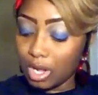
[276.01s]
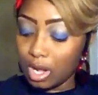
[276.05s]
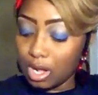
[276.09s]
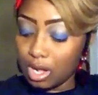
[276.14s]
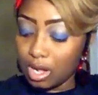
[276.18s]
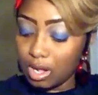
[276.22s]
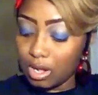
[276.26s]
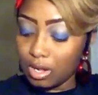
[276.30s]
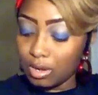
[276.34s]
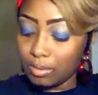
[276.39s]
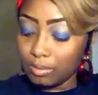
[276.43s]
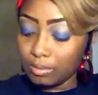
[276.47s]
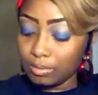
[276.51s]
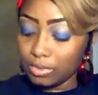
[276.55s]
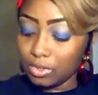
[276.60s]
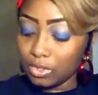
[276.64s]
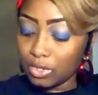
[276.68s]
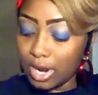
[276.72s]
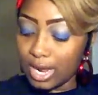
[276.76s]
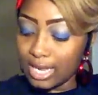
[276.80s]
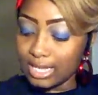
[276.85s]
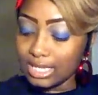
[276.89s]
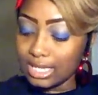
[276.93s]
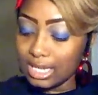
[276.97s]
um,
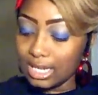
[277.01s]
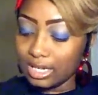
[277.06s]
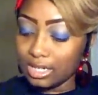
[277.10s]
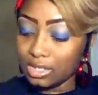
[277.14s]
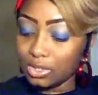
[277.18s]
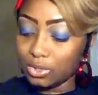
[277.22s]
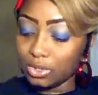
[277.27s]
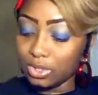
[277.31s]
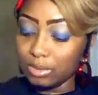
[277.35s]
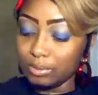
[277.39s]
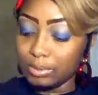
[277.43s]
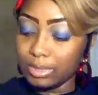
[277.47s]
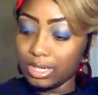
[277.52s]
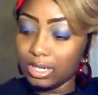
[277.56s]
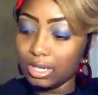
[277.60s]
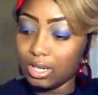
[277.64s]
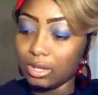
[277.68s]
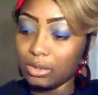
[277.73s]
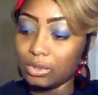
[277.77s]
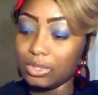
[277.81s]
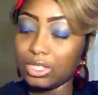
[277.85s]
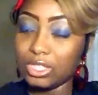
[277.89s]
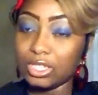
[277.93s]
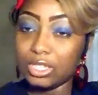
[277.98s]
dry skin treatment
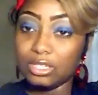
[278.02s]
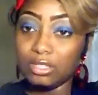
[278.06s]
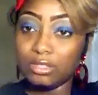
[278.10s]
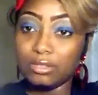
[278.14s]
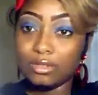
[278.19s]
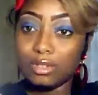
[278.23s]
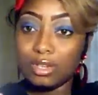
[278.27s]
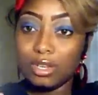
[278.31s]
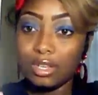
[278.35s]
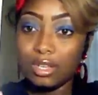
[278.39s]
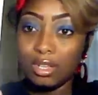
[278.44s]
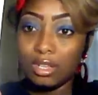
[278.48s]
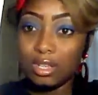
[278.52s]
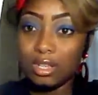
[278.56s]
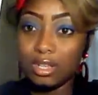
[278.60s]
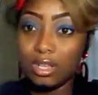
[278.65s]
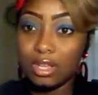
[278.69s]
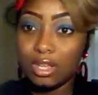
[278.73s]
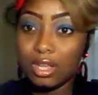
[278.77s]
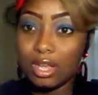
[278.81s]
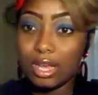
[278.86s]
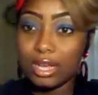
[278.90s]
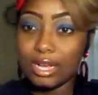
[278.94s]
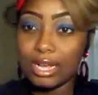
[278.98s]
lotion
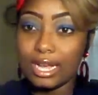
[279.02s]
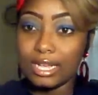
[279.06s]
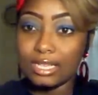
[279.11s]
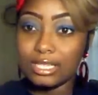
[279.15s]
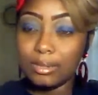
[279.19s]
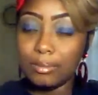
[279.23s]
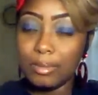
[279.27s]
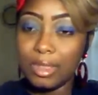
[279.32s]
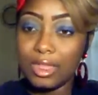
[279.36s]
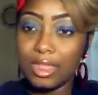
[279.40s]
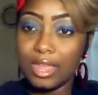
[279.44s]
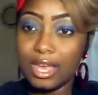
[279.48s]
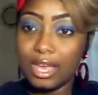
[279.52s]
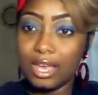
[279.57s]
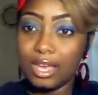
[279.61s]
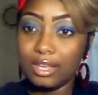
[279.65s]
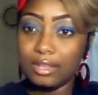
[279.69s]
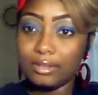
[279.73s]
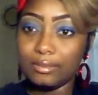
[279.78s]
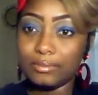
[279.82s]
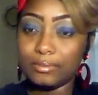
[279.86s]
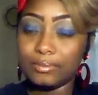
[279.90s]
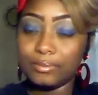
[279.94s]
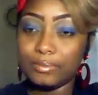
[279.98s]
I got some of
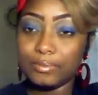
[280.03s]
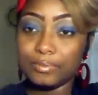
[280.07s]
that